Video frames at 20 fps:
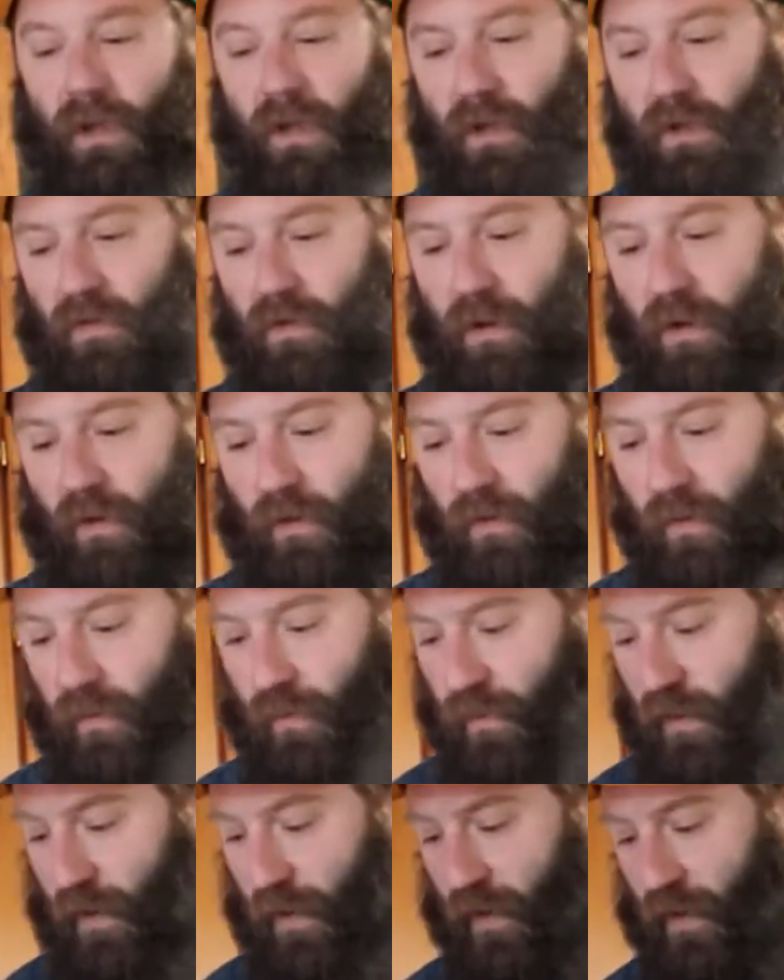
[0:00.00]
So
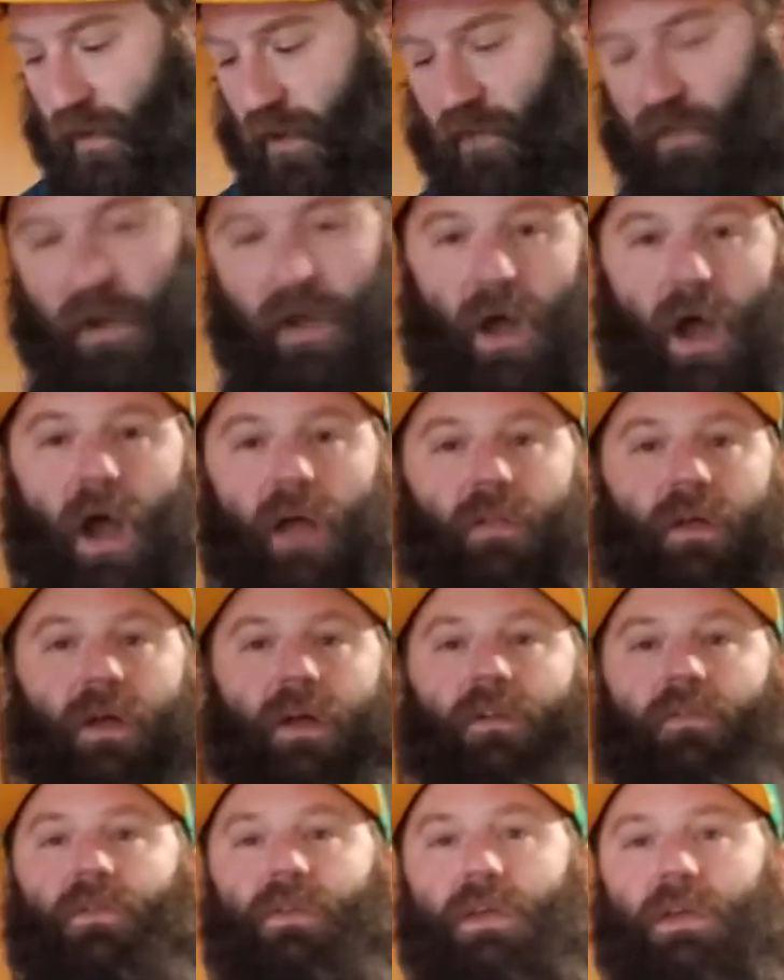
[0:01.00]
because I
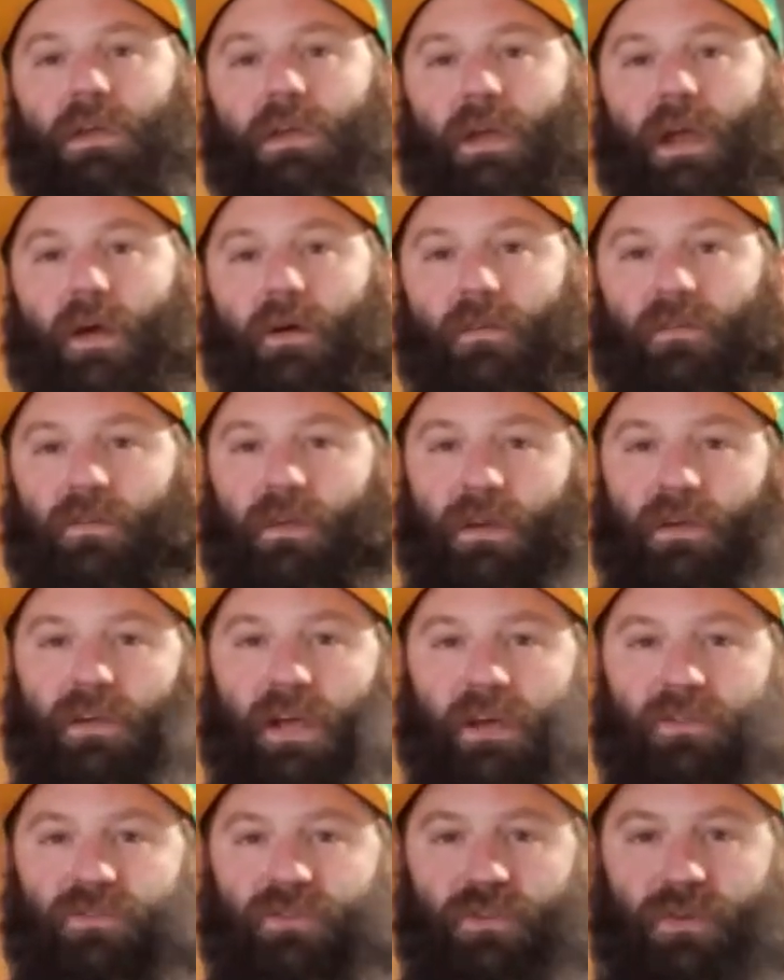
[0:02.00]
like the carrot stick
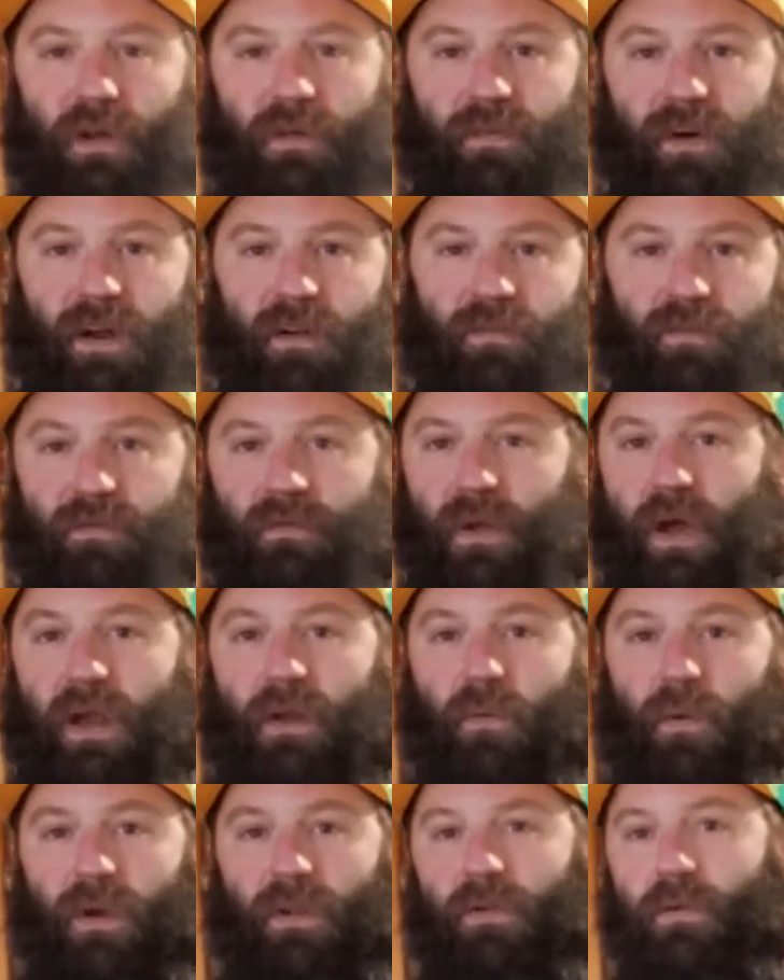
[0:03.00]
texture, and I find I
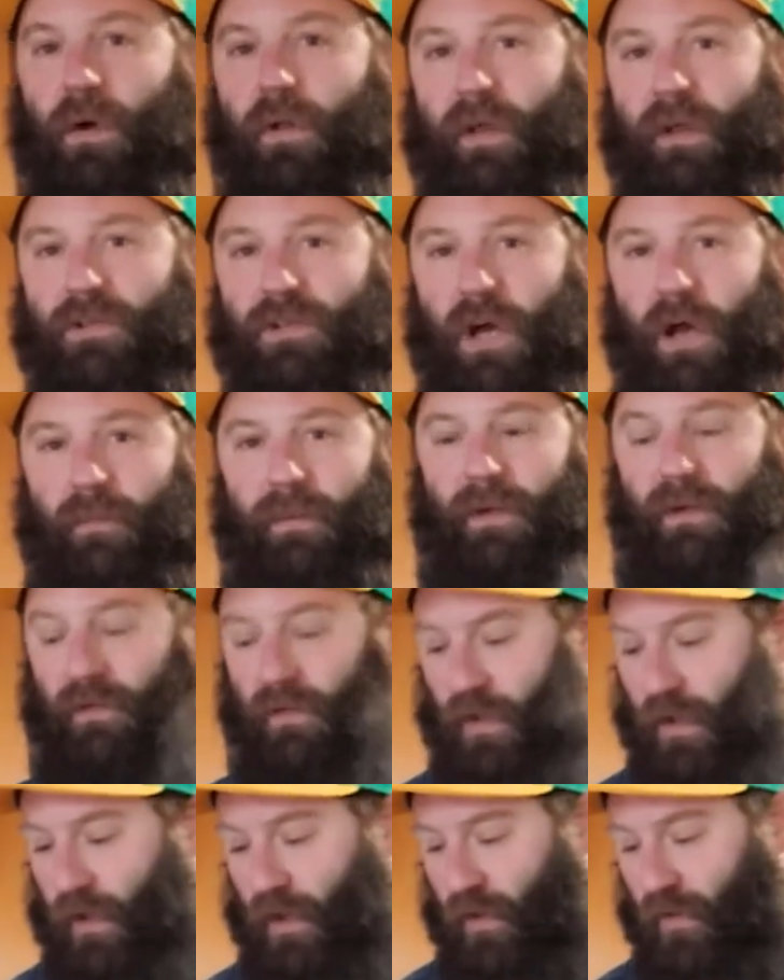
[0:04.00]
don't want to do all that chopping,
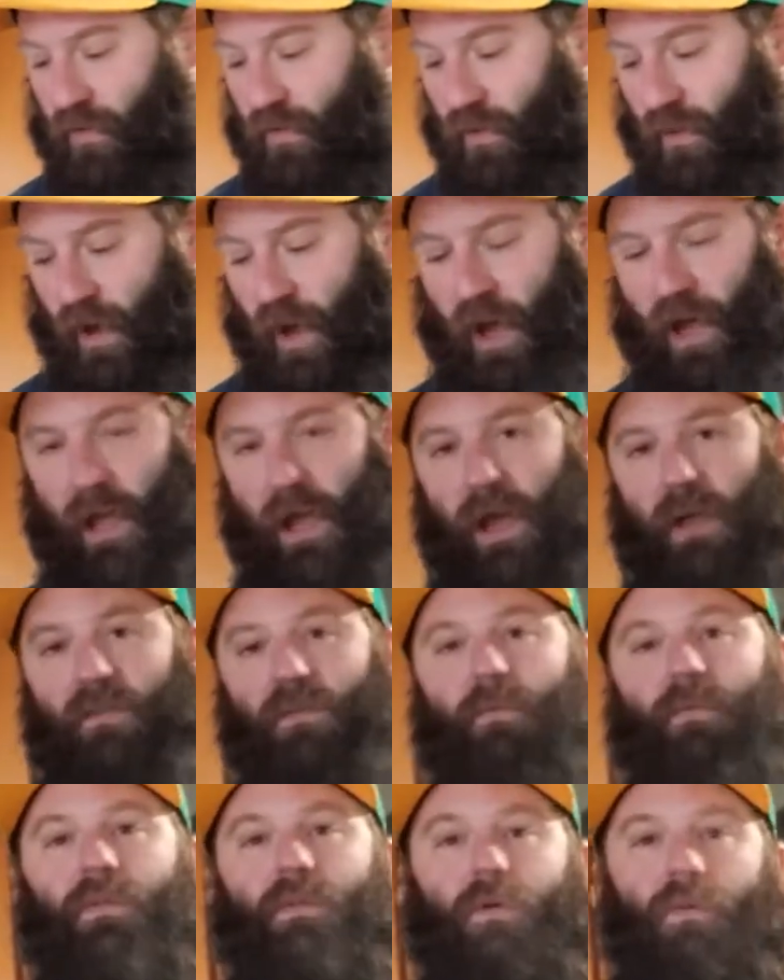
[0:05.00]
so I add
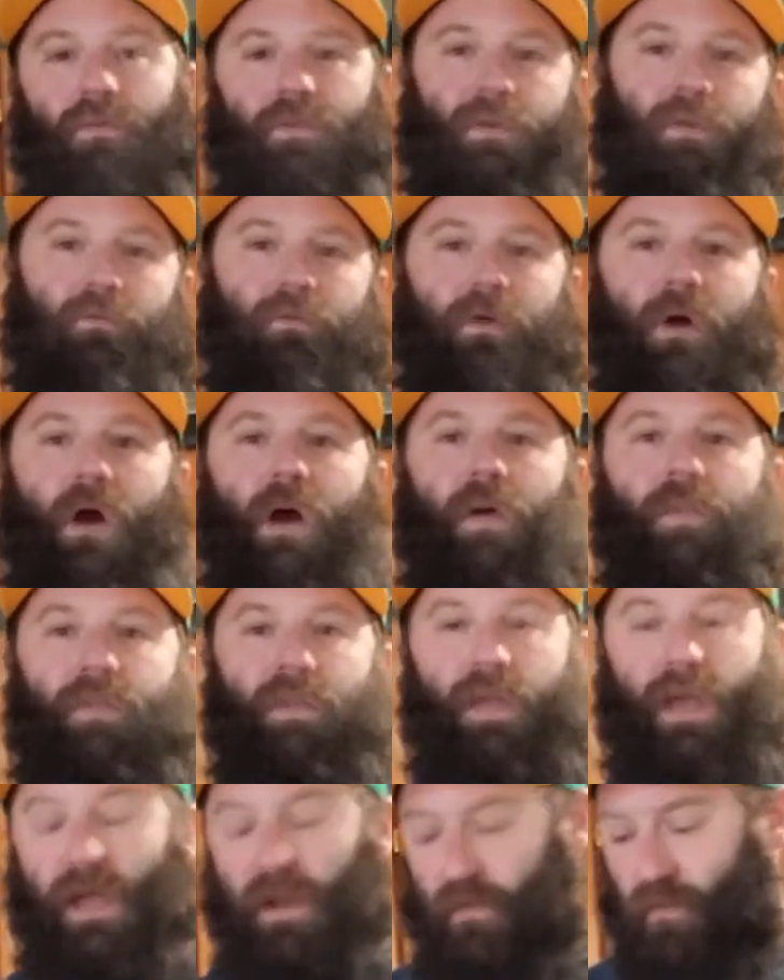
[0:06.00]
some of those in raw at
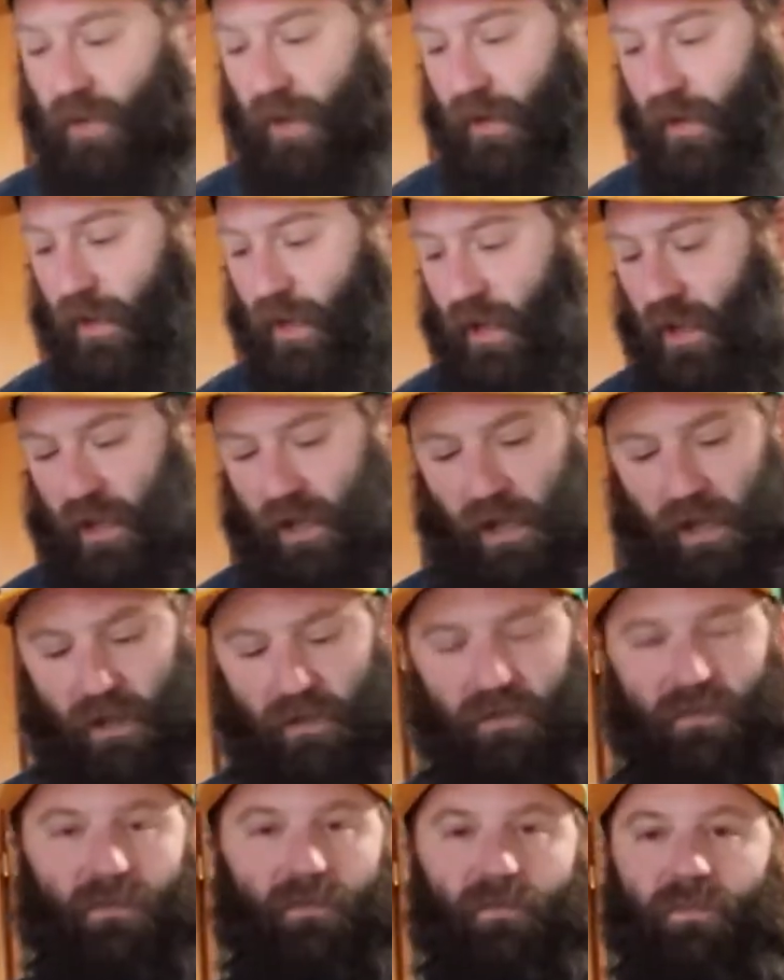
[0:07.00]
the end. But
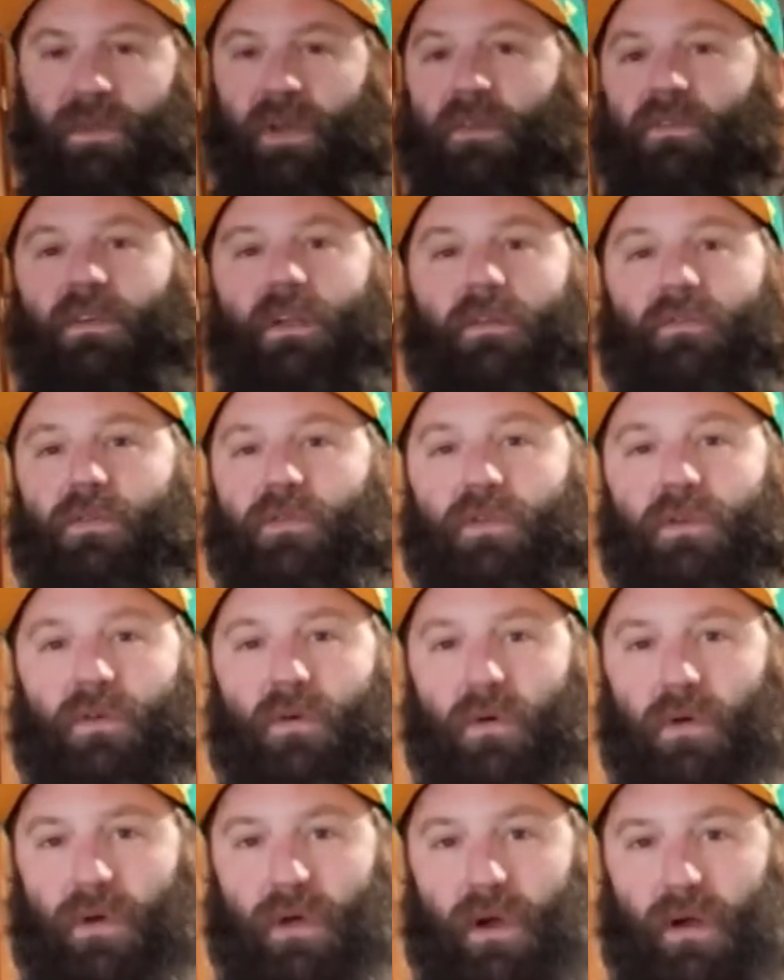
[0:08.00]
it's, instead of using
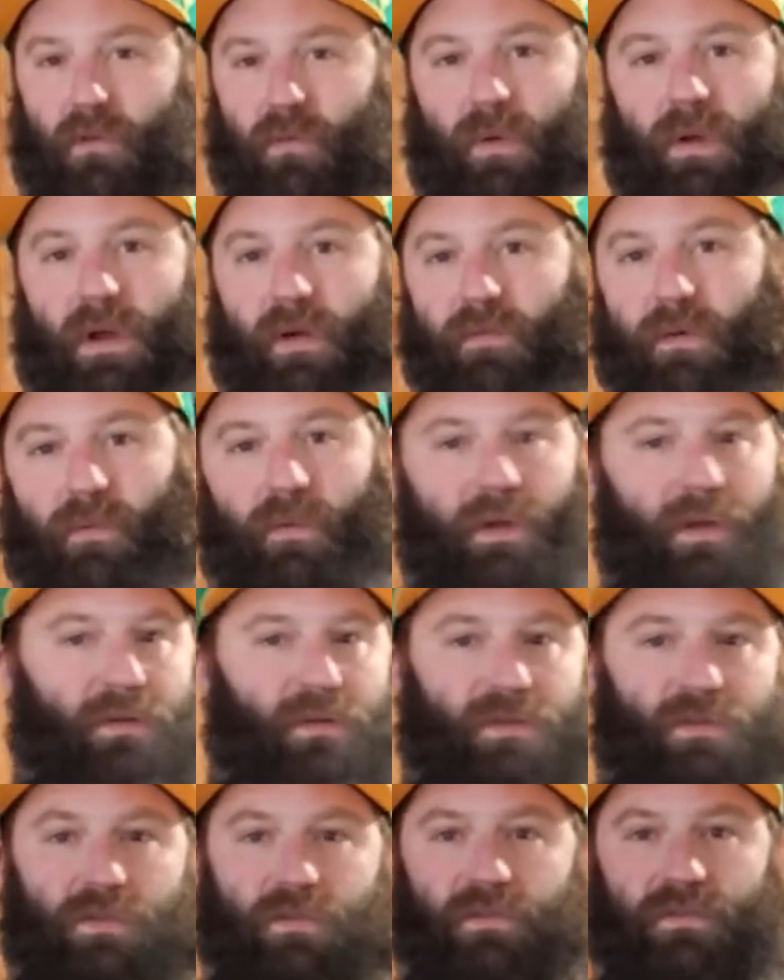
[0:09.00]
whole carrots, whatever, we can
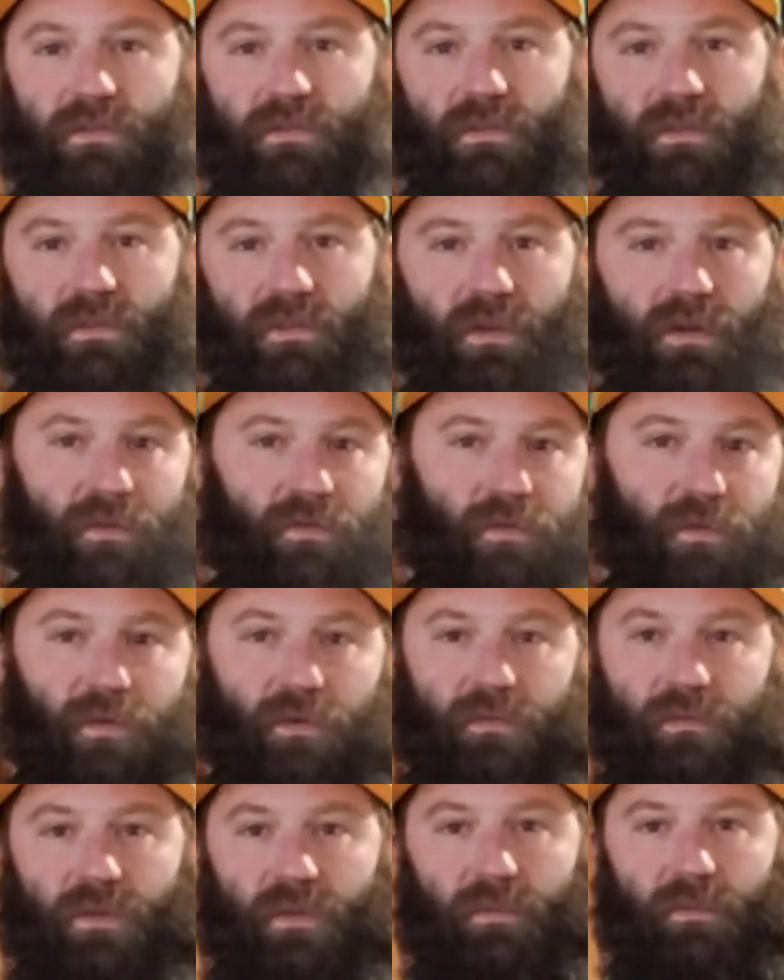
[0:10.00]
just use the sticks
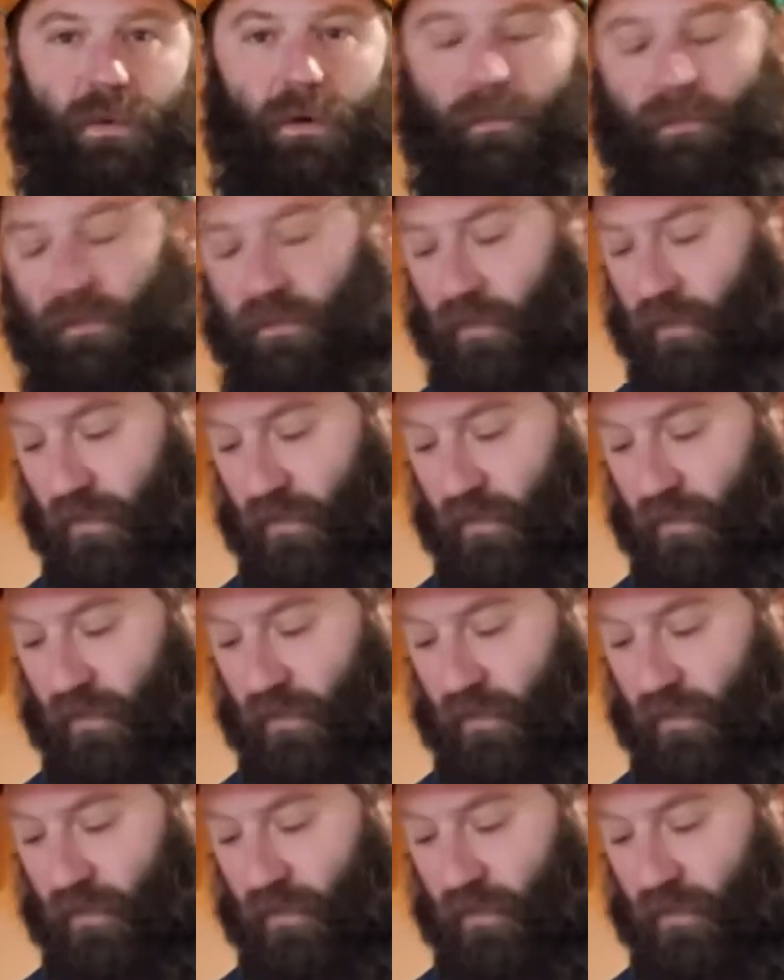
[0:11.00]
for this purpose.